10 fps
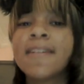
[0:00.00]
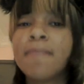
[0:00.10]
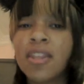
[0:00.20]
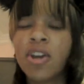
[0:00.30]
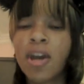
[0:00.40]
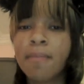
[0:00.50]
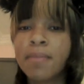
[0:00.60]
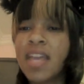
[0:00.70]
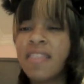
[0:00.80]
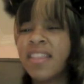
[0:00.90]
to make their
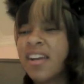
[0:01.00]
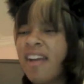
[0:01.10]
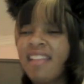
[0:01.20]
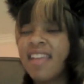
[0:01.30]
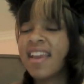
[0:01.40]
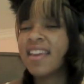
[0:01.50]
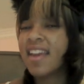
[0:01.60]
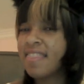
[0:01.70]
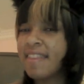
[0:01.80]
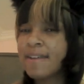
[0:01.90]
company, and they're at like
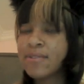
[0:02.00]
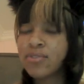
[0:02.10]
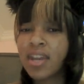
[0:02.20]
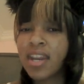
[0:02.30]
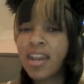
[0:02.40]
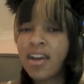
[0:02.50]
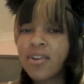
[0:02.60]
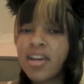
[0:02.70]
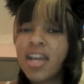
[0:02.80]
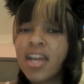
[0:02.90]
9,000 right now.